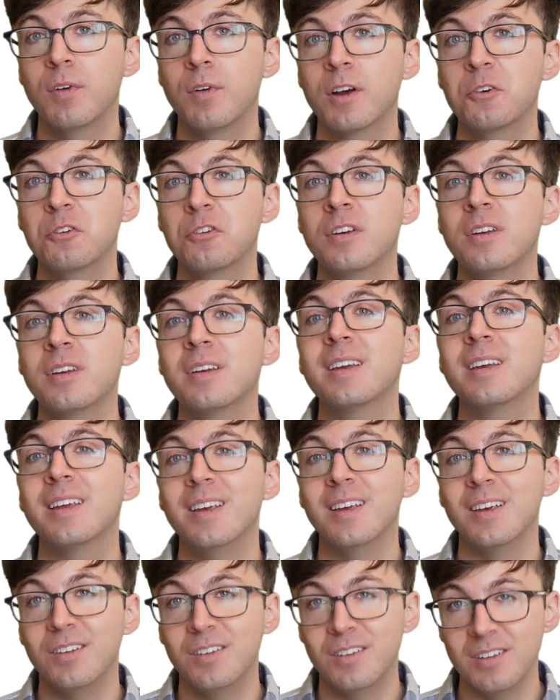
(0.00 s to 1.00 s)
function
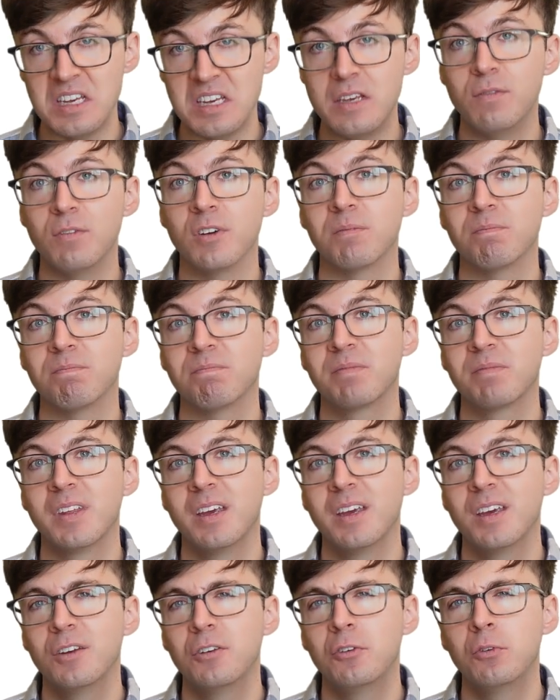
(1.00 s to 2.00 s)
is even.
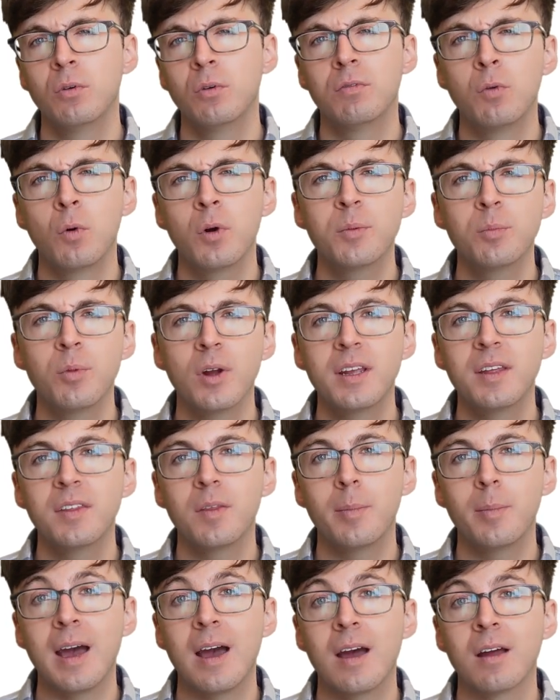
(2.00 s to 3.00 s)
To avoid breaking
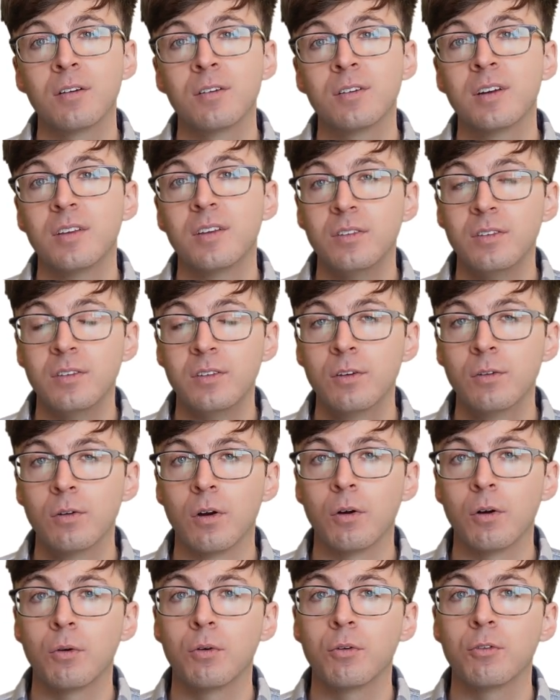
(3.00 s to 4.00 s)
the pattern,
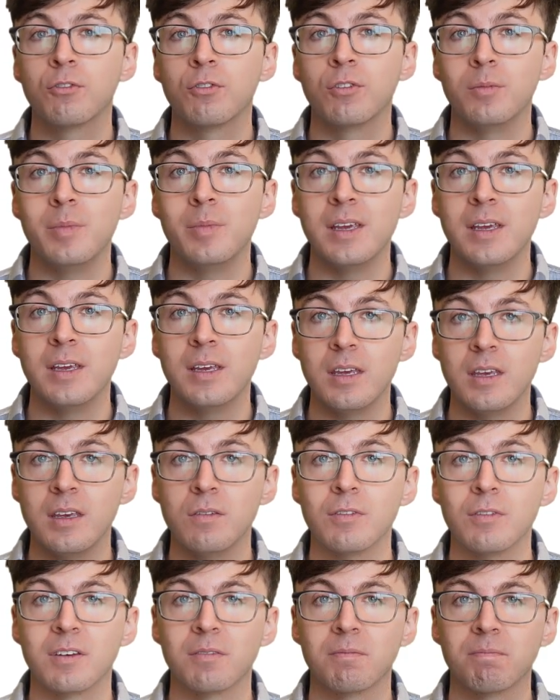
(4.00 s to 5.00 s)
0 should be
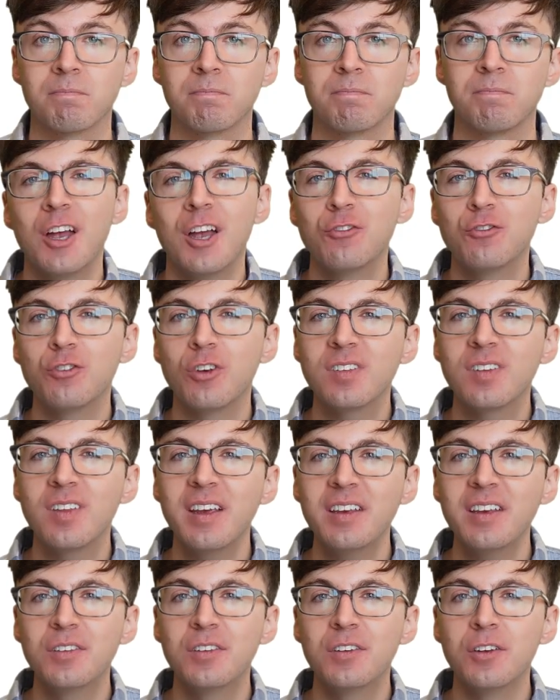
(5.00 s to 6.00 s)
even. Just
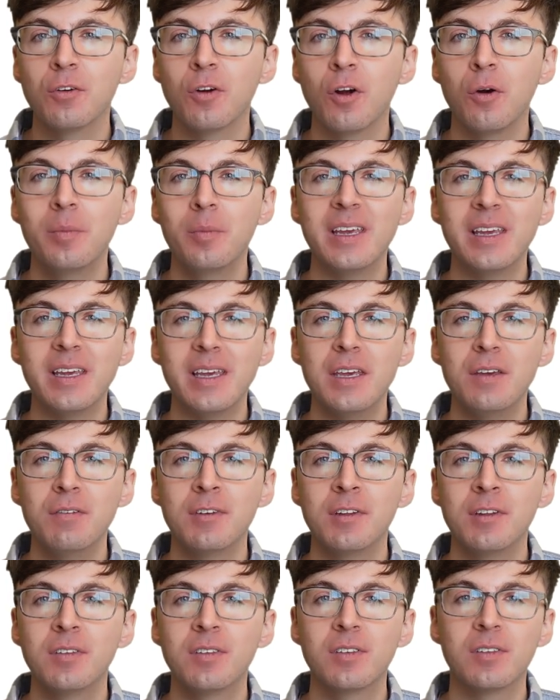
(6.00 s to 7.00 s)
like 0 being
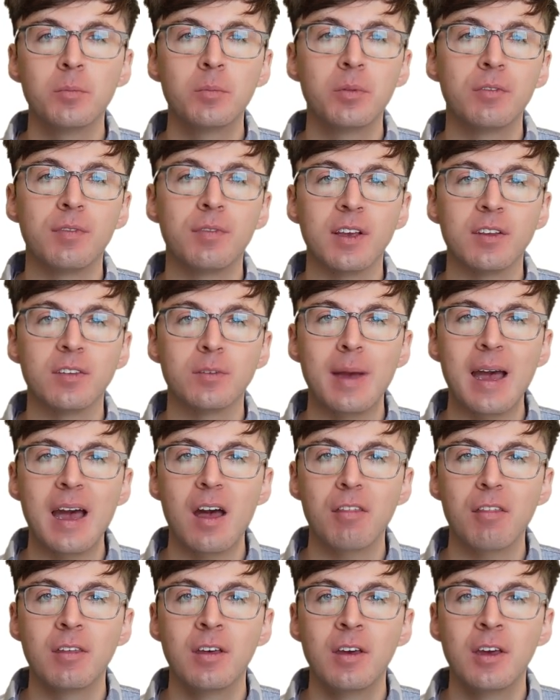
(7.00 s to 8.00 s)
even simplifies
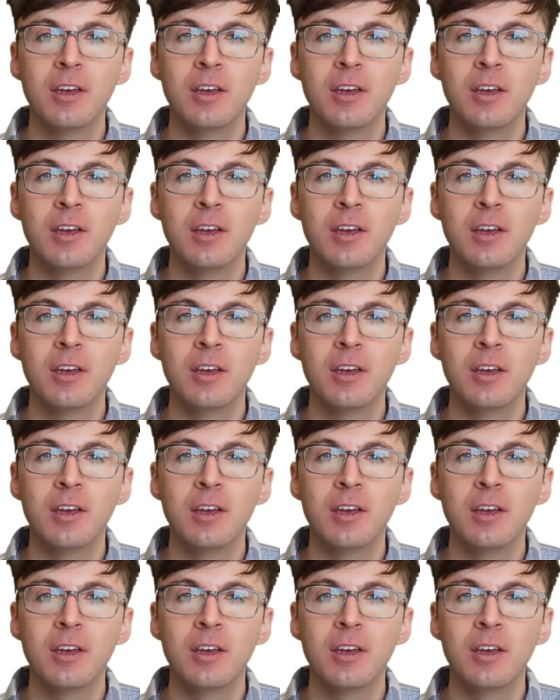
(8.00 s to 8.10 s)
math,